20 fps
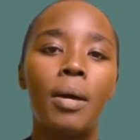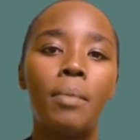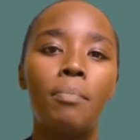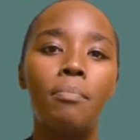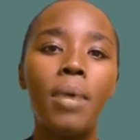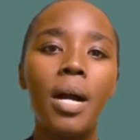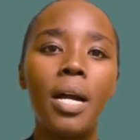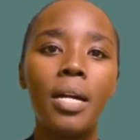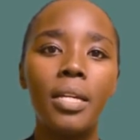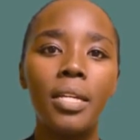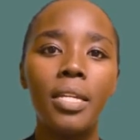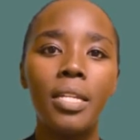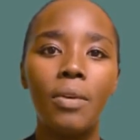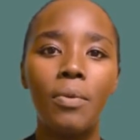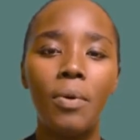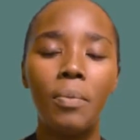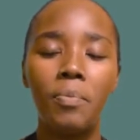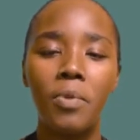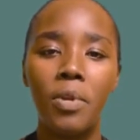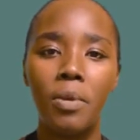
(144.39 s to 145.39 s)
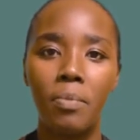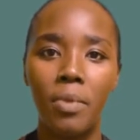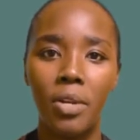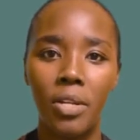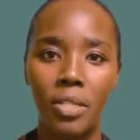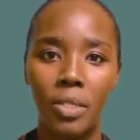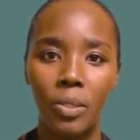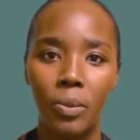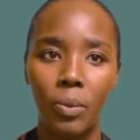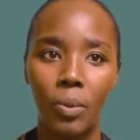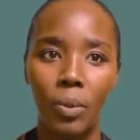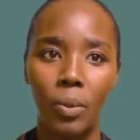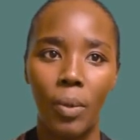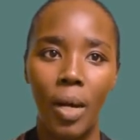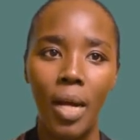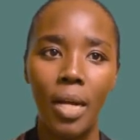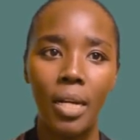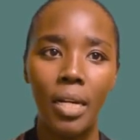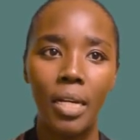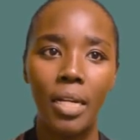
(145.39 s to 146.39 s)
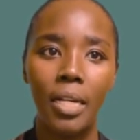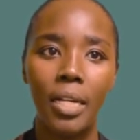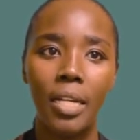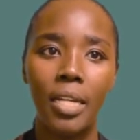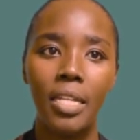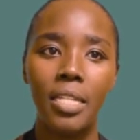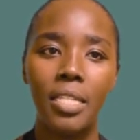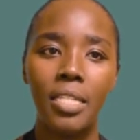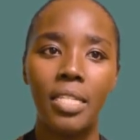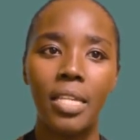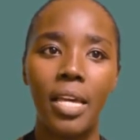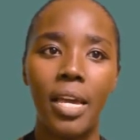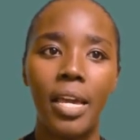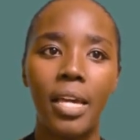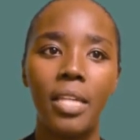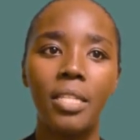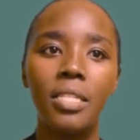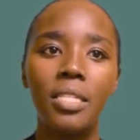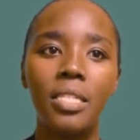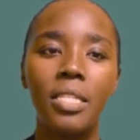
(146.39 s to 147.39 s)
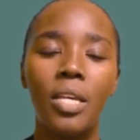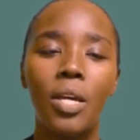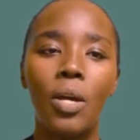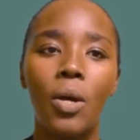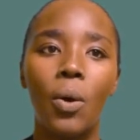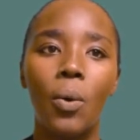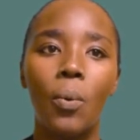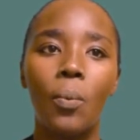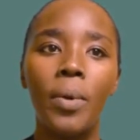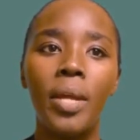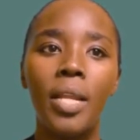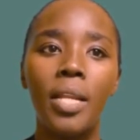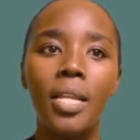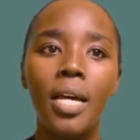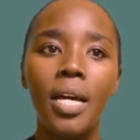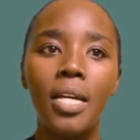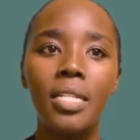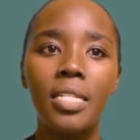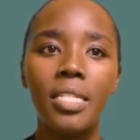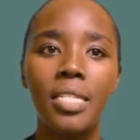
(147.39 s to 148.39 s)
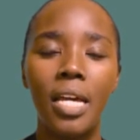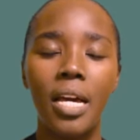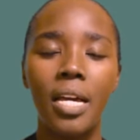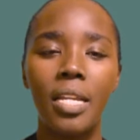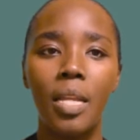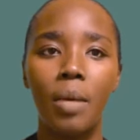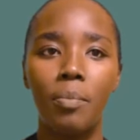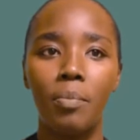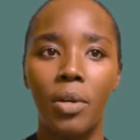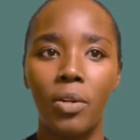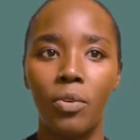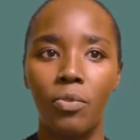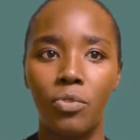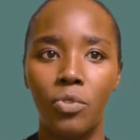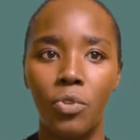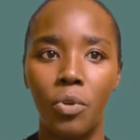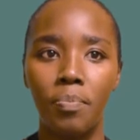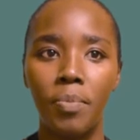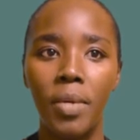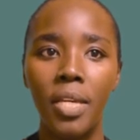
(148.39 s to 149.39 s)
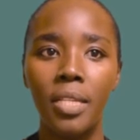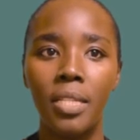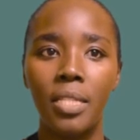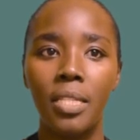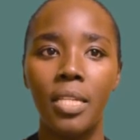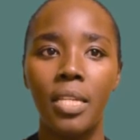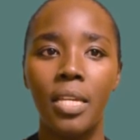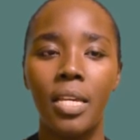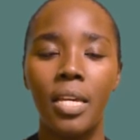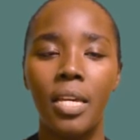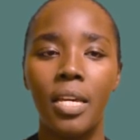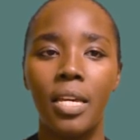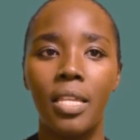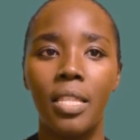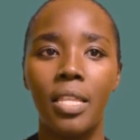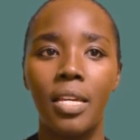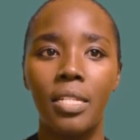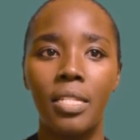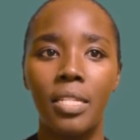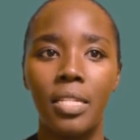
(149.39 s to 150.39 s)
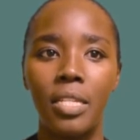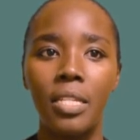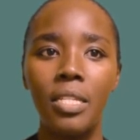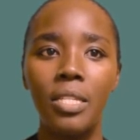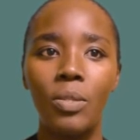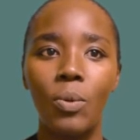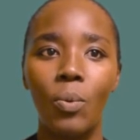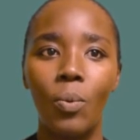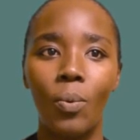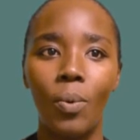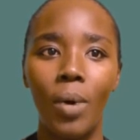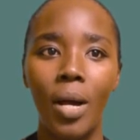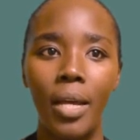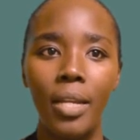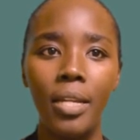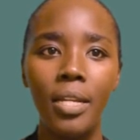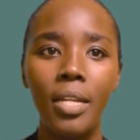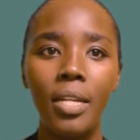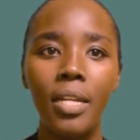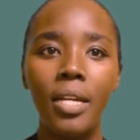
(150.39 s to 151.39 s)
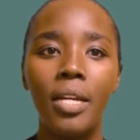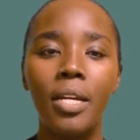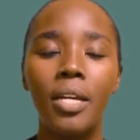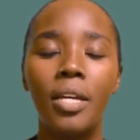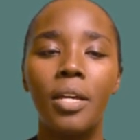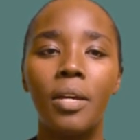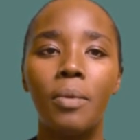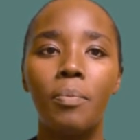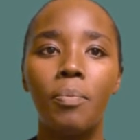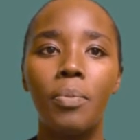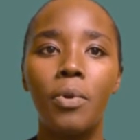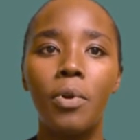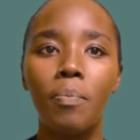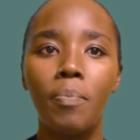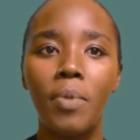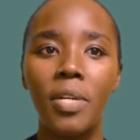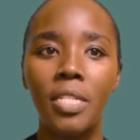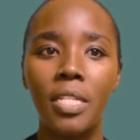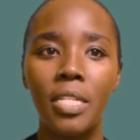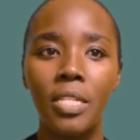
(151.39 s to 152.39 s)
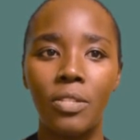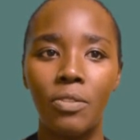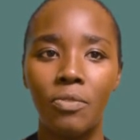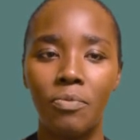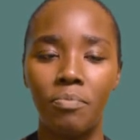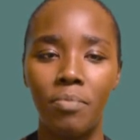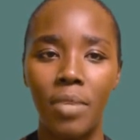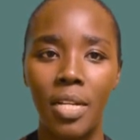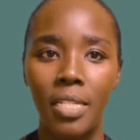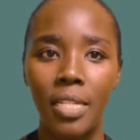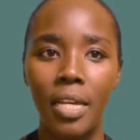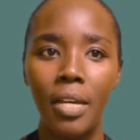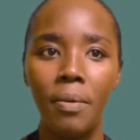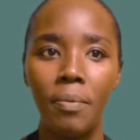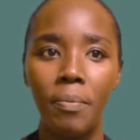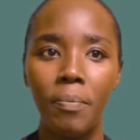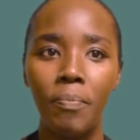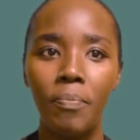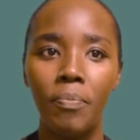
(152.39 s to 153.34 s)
Back in our primary school work in science, we learned a number of topics, that is 1, properties of matter,